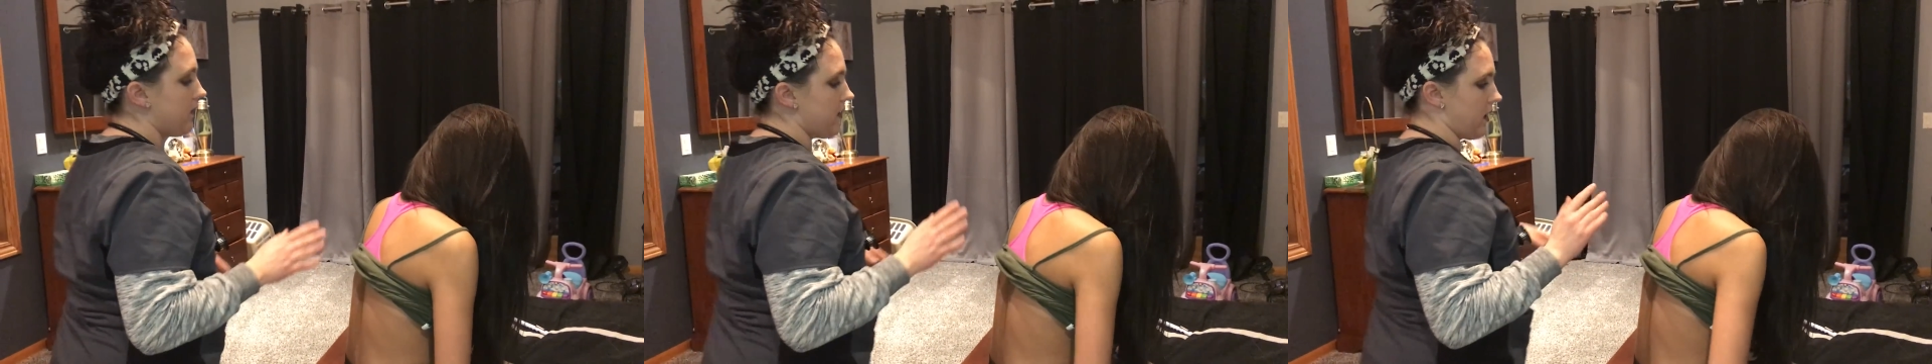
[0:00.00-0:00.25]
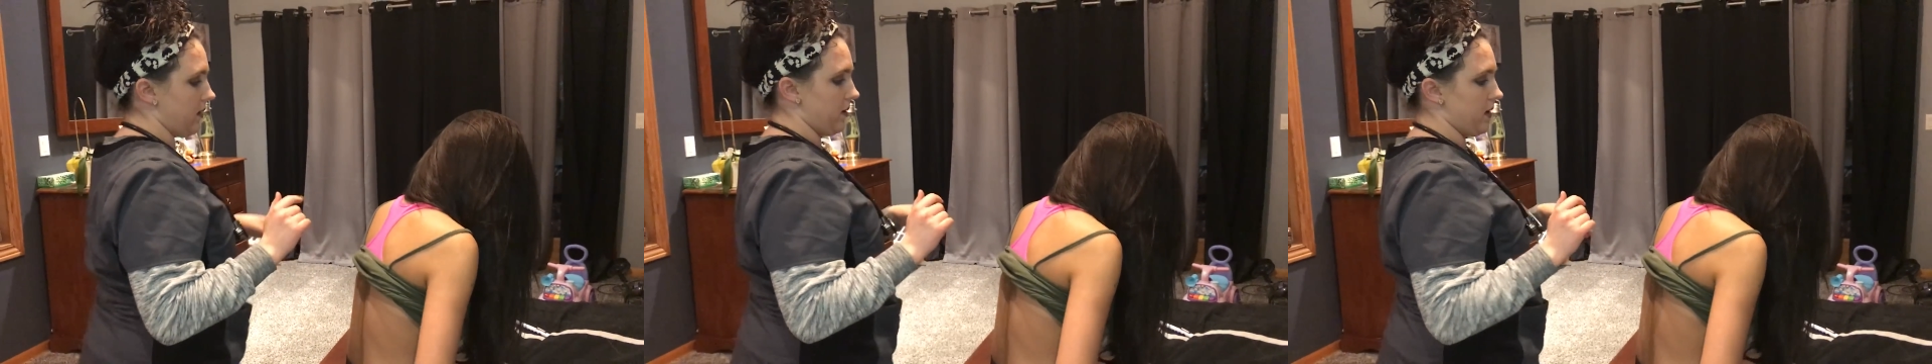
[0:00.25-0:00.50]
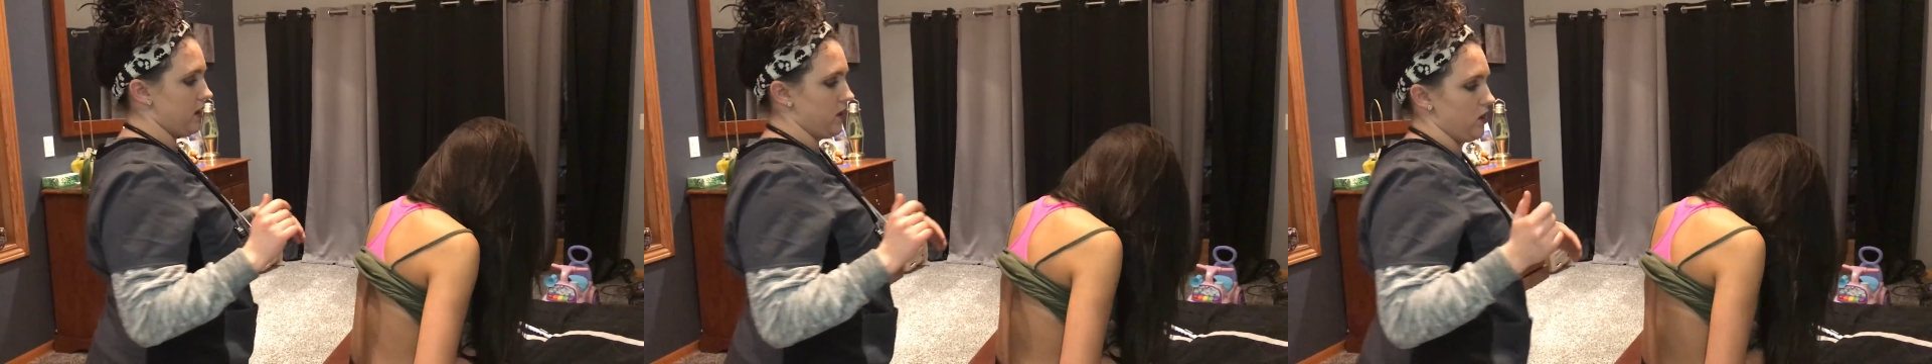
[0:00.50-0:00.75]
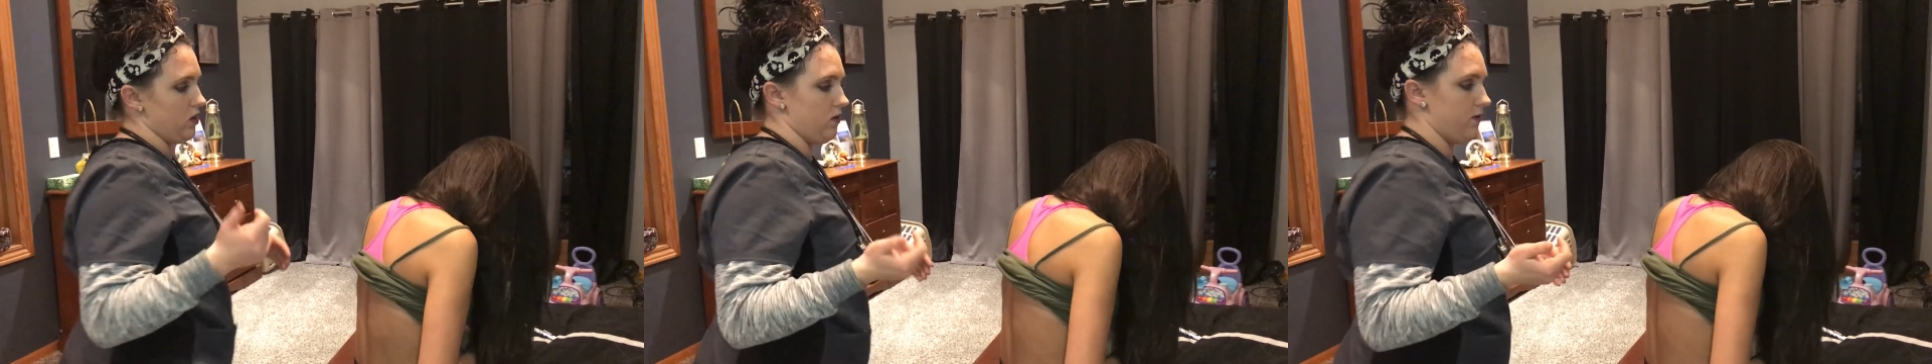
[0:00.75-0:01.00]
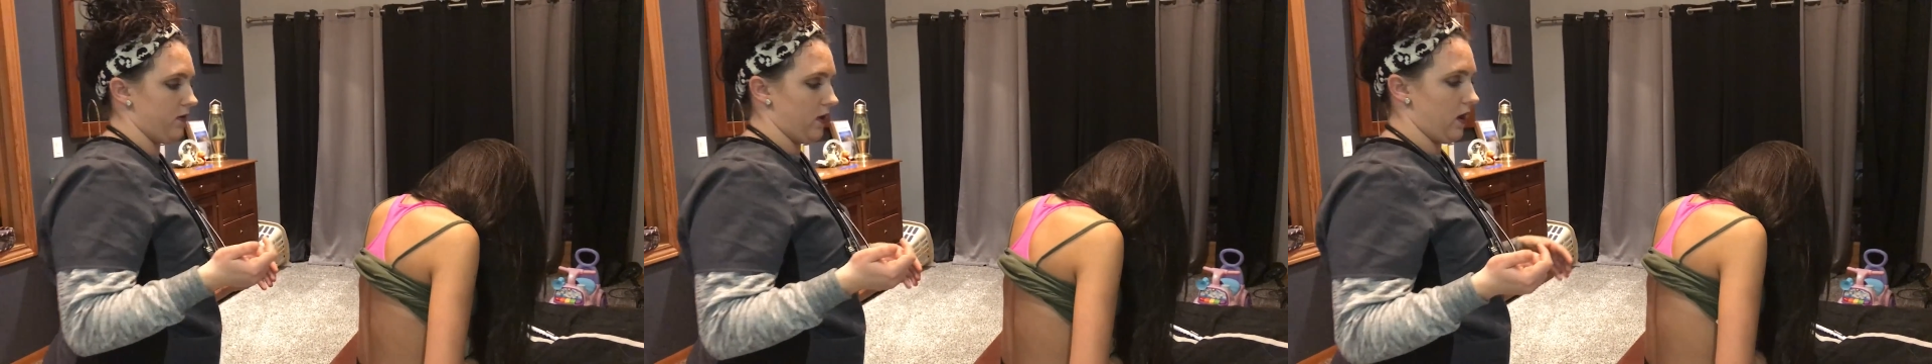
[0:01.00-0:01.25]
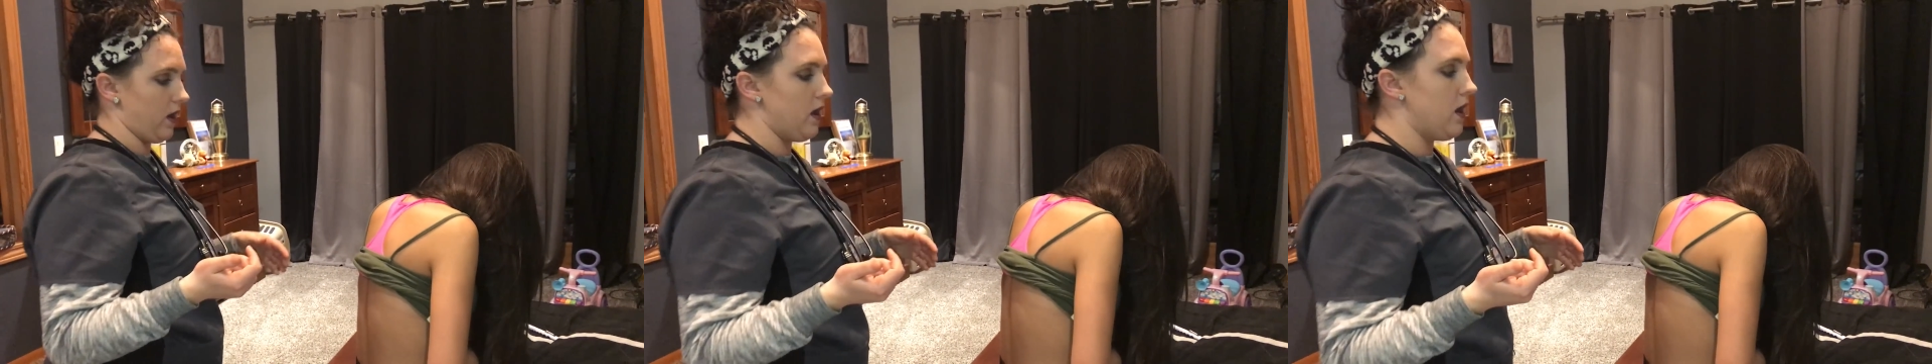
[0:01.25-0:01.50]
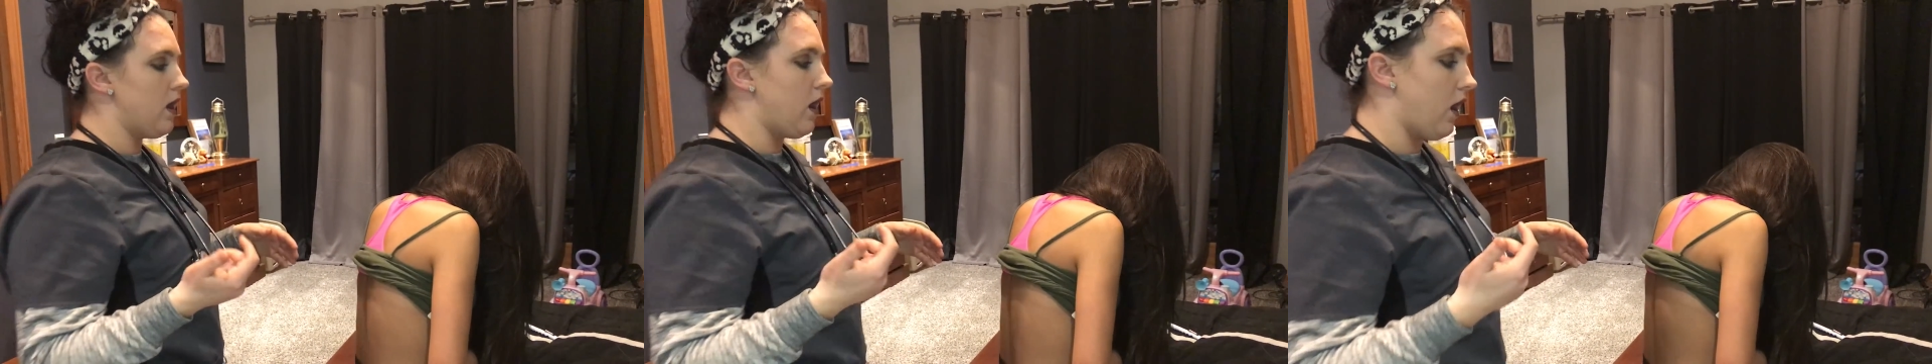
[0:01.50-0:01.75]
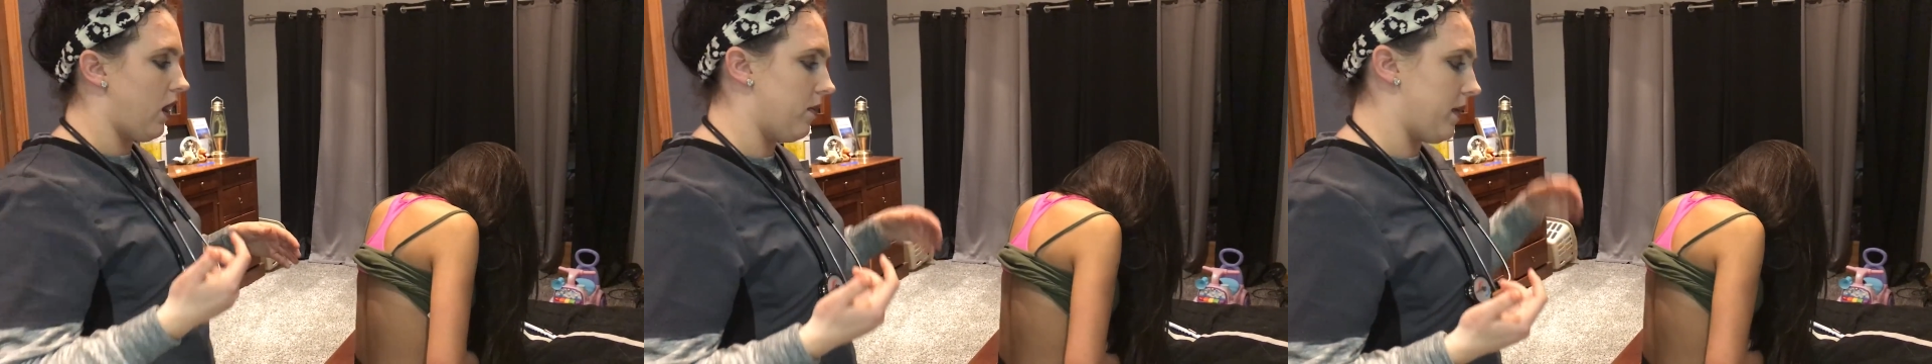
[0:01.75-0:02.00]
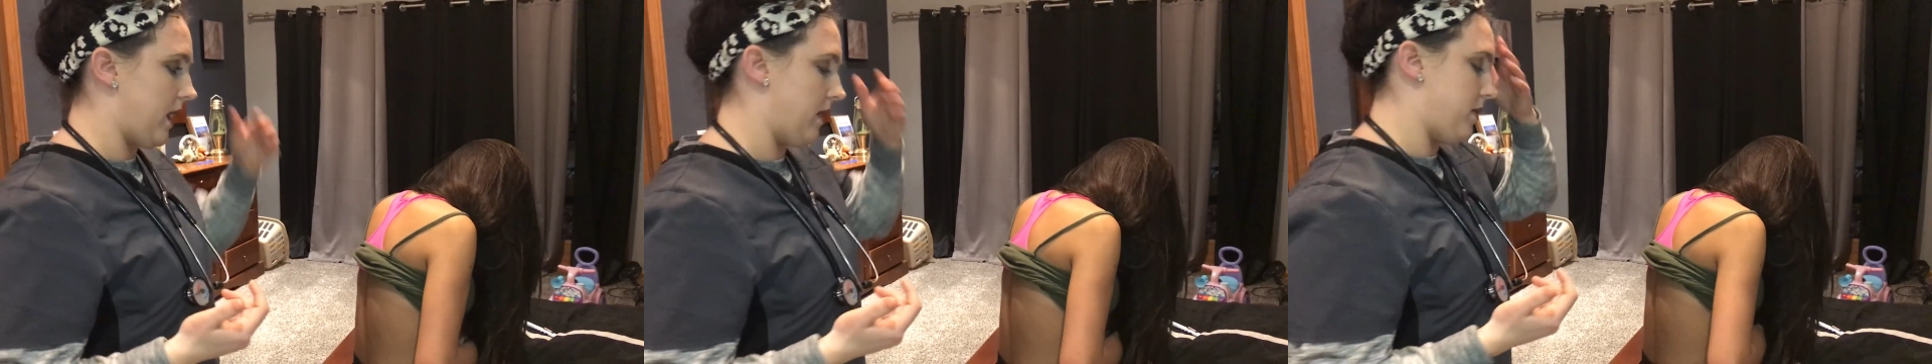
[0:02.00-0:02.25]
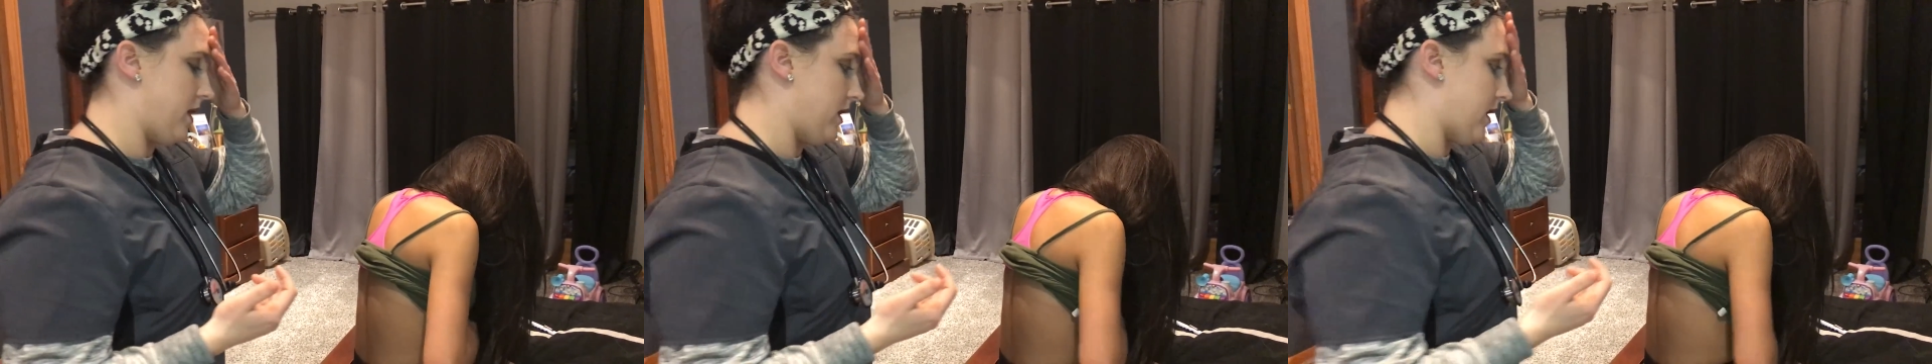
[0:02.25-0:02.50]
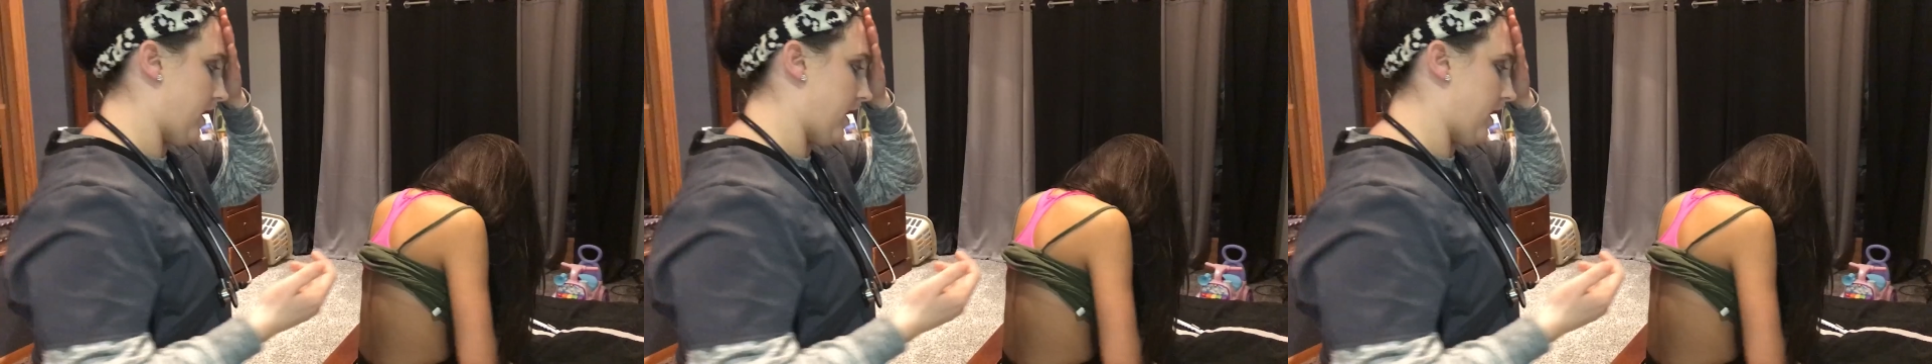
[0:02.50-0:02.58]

Then I'm gonna do for AP